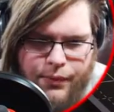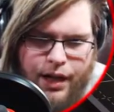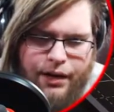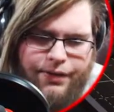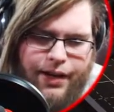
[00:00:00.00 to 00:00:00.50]

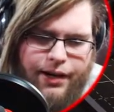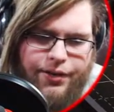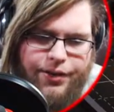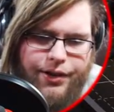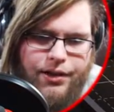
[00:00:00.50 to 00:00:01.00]
not of that
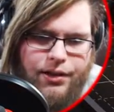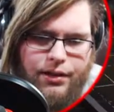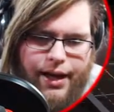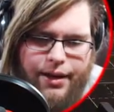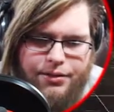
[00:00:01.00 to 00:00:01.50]
other
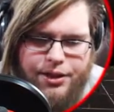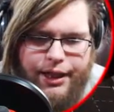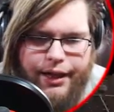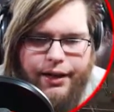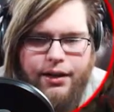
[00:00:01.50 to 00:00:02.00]
lounge
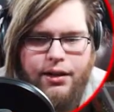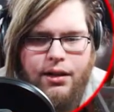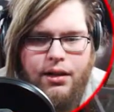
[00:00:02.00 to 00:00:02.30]
chair.